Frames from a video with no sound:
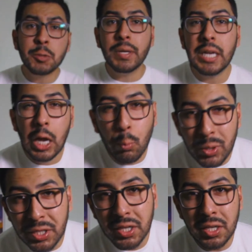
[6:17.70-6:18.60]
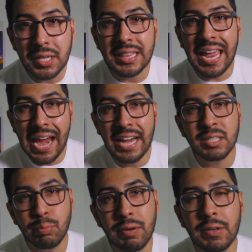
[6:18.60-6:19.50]
week, we took a look at the Hanes
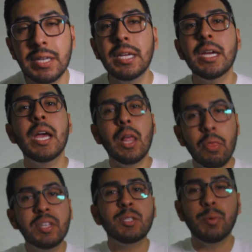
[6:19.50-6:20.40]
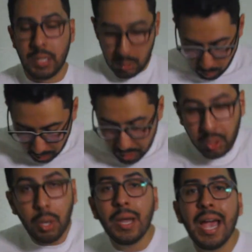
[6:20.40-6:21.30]
Beefy-T. This week, we took a
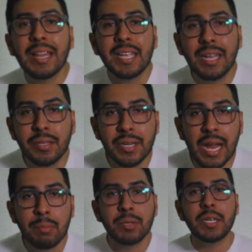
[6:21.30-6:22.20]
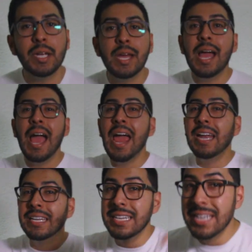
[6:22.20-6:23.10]
look at the Gildan Hammer Tee.
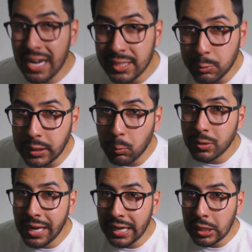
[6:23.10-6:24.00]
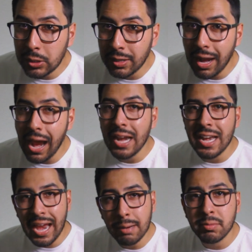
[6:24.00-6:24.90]
And next week, we're taking a look at an
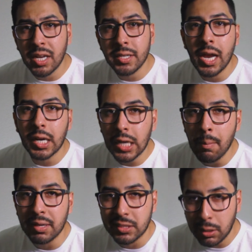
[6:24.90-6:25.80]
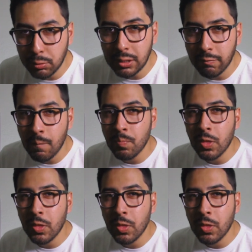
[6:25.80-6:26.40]
Amazon.com exclusive,